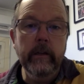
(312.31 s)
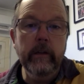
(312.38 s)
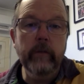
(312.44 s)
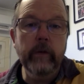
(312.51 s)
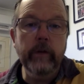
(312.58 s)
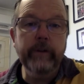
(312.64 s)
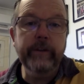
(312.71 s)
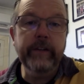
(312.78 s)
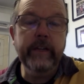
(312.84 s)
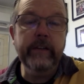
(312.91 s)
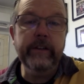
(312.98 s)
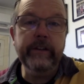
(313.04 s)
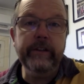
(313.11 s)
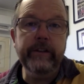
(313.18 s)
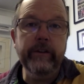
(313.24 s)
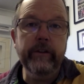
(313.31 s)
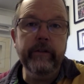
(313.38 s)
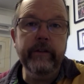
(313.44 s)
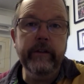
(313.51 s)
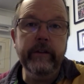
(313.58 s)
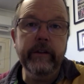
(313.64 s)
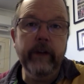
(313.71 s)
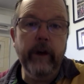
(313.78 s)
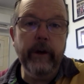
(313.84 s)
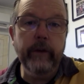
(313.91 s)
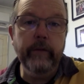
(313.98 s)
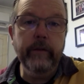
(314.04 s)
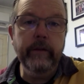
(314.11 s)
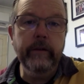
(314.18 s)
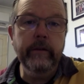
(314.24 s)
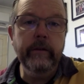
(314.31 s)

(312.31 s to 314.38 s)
The world sings a song of entitlement,